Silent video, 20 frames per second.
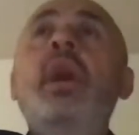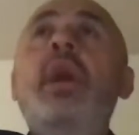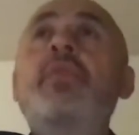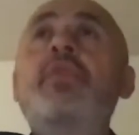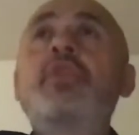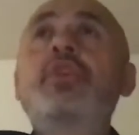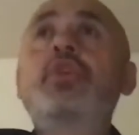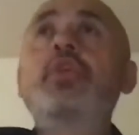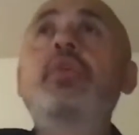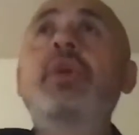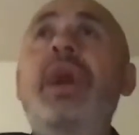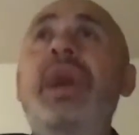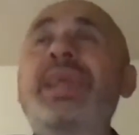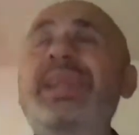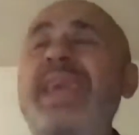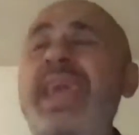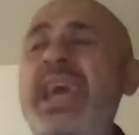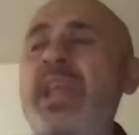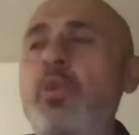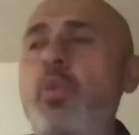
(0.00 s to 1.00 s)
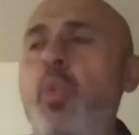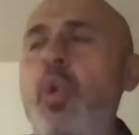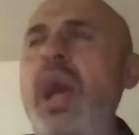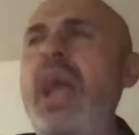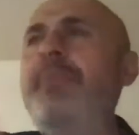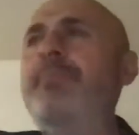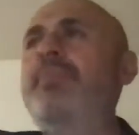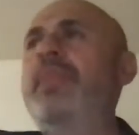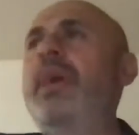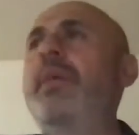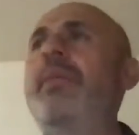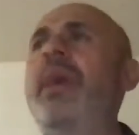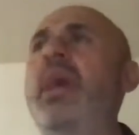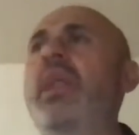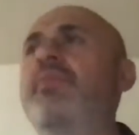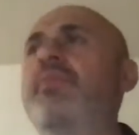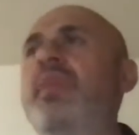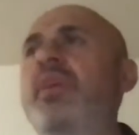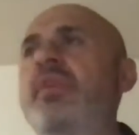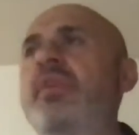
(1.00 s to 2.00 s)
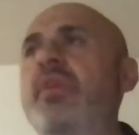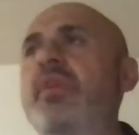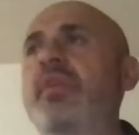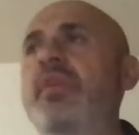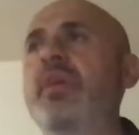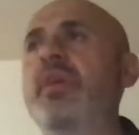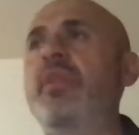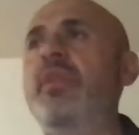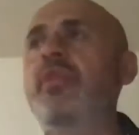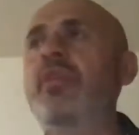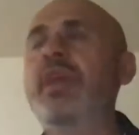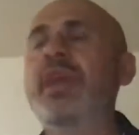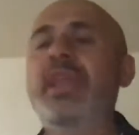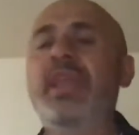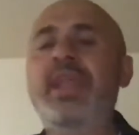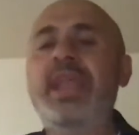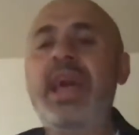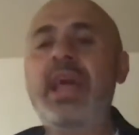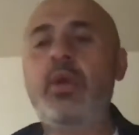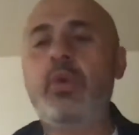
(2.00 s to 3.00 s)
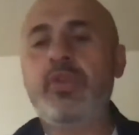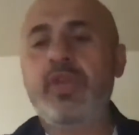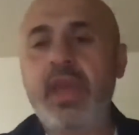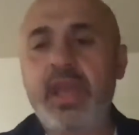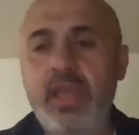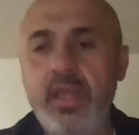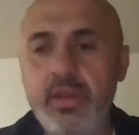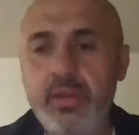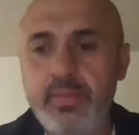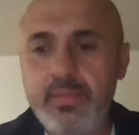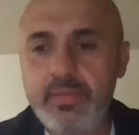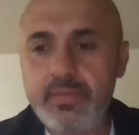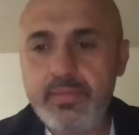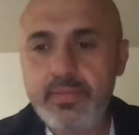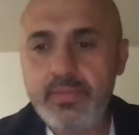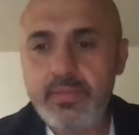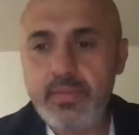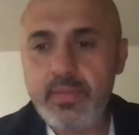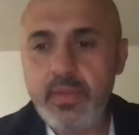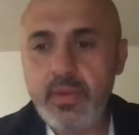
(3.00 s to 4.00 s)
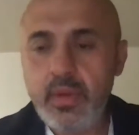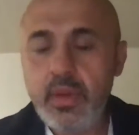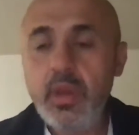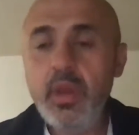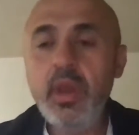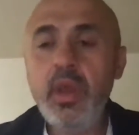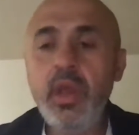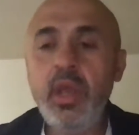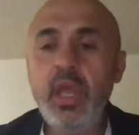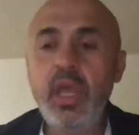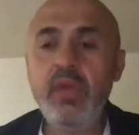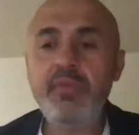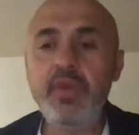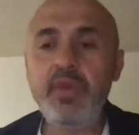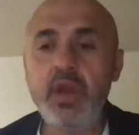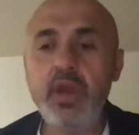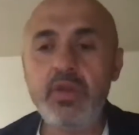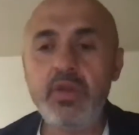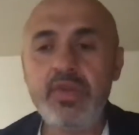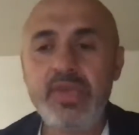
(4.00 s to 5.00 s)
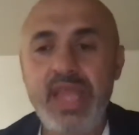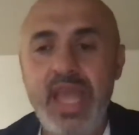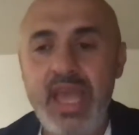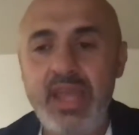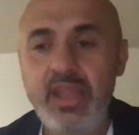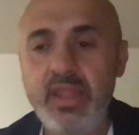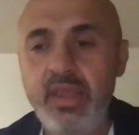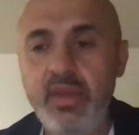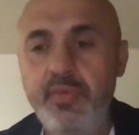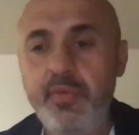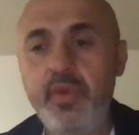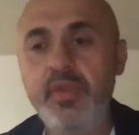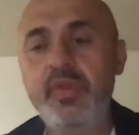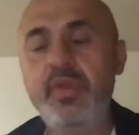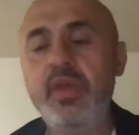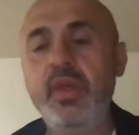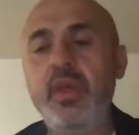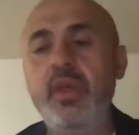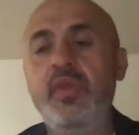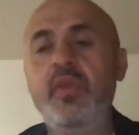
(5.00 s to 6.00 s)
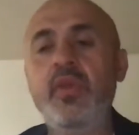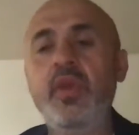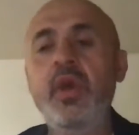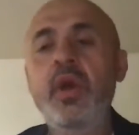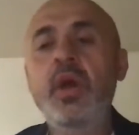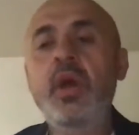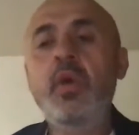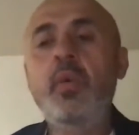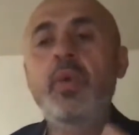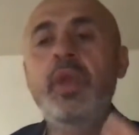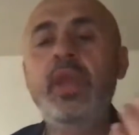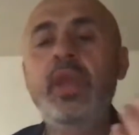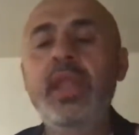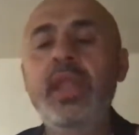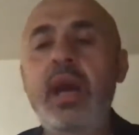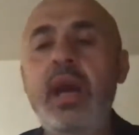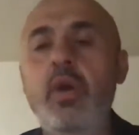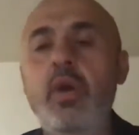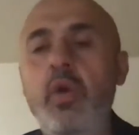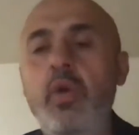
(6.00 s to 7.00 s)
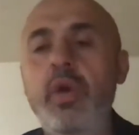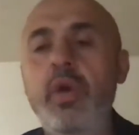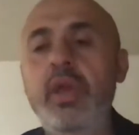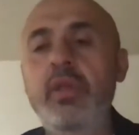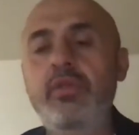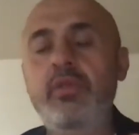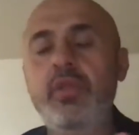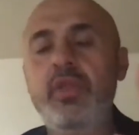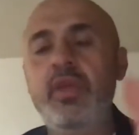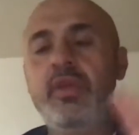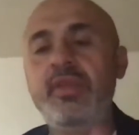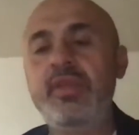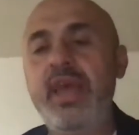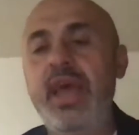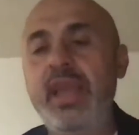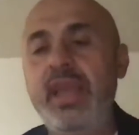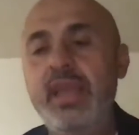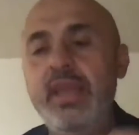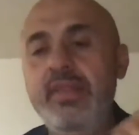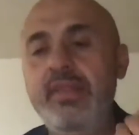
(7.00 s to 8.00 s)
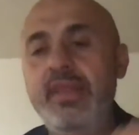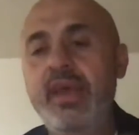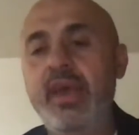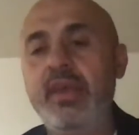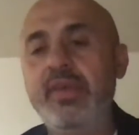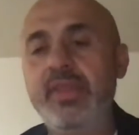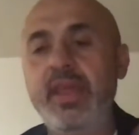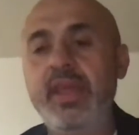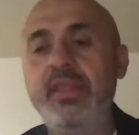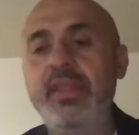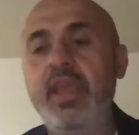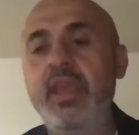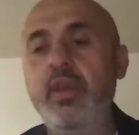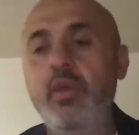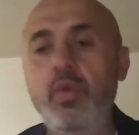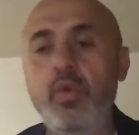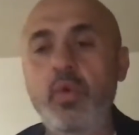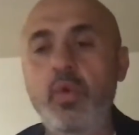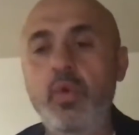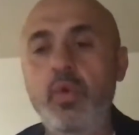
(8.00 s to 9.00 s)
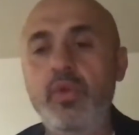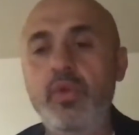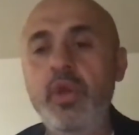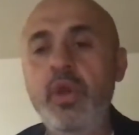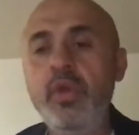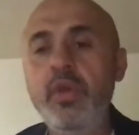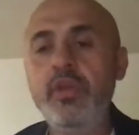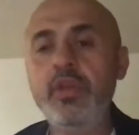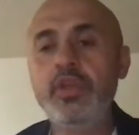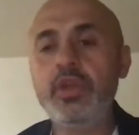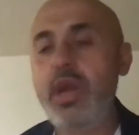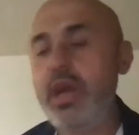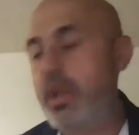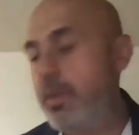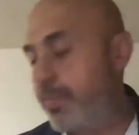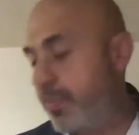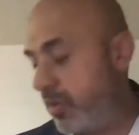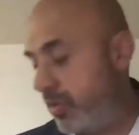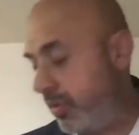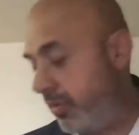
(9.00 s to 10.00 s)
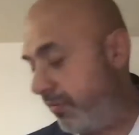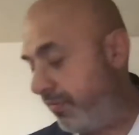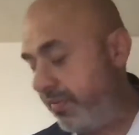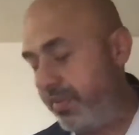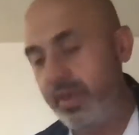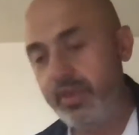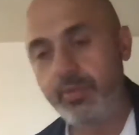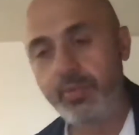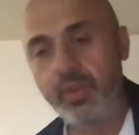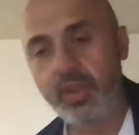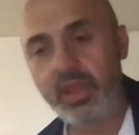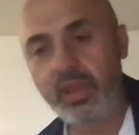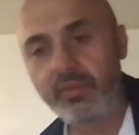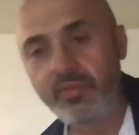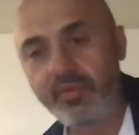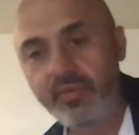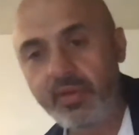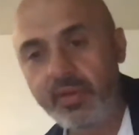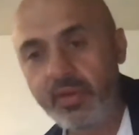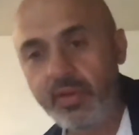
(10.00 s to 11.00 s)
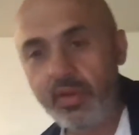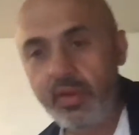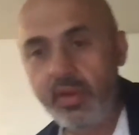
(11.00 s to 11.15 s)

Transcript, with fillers: and the true God can wipe them out of existence in a nanosecond. If you understand the differences, we can now go into the second text that they use, to try to prove this belief.